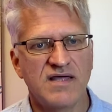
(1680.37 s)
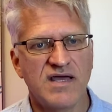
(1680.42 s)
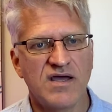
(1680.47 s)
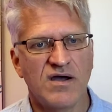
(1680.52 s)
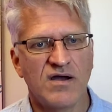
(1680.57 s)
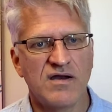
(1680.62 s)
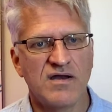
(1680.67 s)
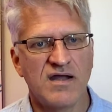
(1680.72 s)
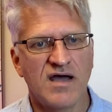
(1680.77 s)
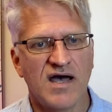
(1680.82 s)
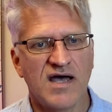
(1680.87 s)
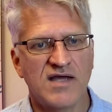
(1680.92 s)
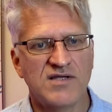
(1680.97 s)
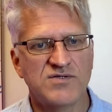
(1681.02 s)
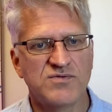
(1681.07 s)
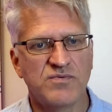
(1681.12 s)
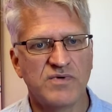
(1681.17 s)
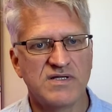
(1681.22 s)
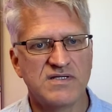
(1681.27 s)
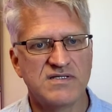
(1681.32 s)
they are not
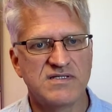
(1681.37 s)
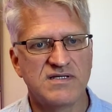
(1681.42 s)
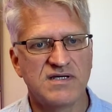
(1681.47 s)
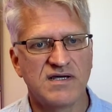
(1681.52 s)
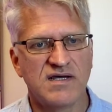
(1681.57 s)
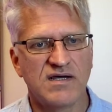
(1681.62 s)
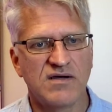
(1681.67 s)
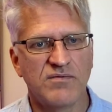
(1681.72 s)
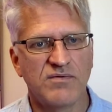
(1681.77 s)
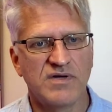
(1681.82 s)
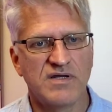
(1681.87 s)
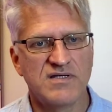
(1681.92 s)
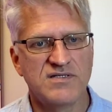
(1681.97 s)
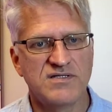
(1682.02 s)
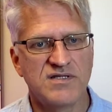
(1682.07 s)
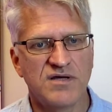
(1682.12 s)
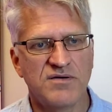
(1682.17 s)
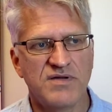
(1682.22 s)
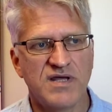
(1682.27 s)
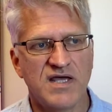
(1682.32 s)
what is
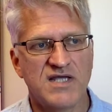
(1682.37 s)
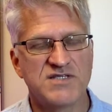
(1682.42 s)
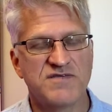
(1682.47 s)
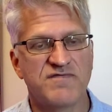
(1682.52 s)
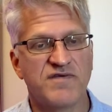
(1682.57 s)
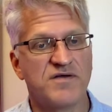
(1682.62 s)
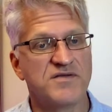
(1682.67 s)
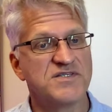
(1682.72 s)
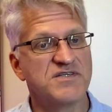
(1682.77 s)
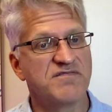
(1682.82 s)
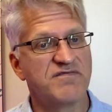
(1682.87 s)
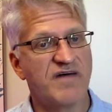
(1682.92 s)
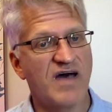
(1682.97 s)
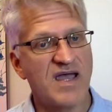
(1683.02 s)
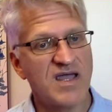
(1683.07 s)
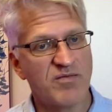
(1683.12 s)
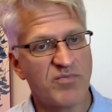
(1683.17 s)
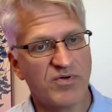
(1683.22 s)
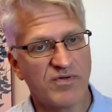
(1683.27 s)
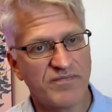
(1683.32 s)
known as
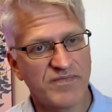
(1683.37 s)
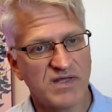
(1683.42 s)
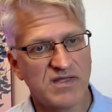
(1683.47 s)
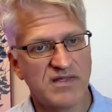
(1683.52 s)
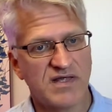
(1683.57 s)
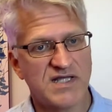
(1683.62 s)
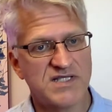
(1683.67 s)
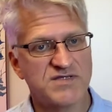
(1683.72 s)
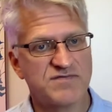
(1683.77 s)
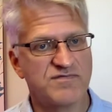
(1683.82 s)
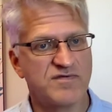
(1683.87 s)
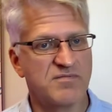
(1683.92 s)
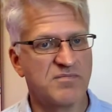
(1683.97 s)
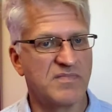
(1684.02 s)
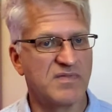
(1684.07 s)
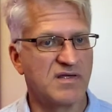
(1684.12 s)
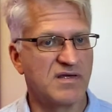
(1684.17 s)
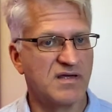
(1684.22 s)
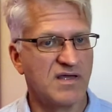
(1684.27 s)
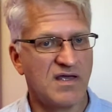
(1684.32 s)
falsifiable, and that's from
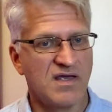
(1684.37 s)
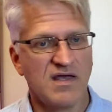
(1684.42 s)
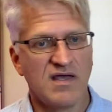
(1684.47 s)
the